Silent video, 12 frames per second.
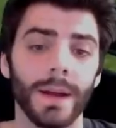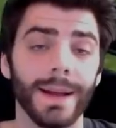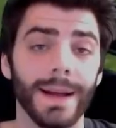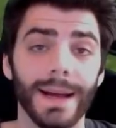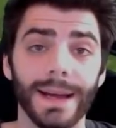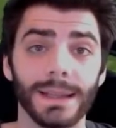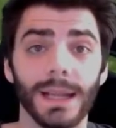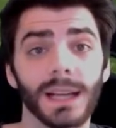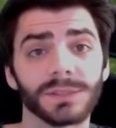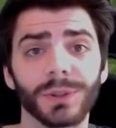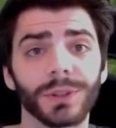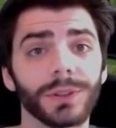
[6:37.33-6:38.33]
And
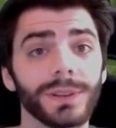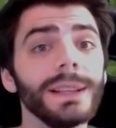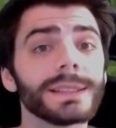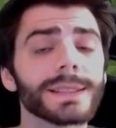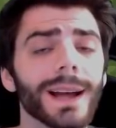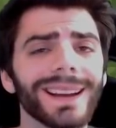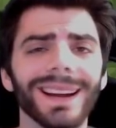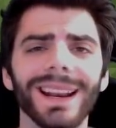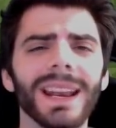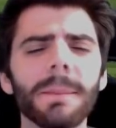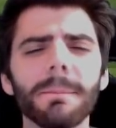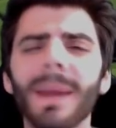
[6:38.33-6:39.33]
last but not least, I got
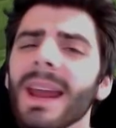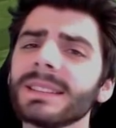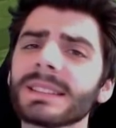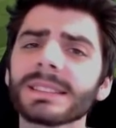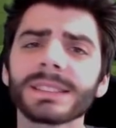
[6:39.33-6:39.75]
an amazing